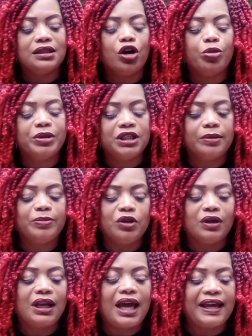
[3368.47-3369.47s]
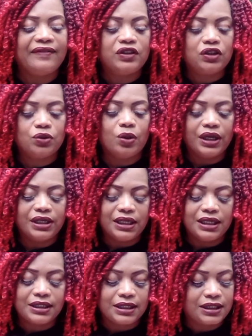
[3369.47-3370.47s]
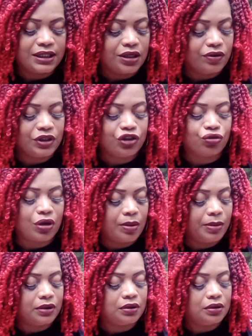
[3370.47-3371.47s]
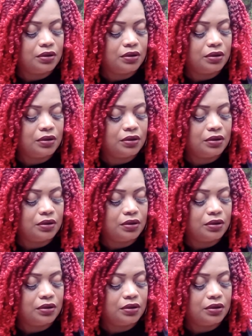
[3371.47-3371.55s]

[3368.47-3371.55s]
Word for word: opened up your life to unnecessary drama.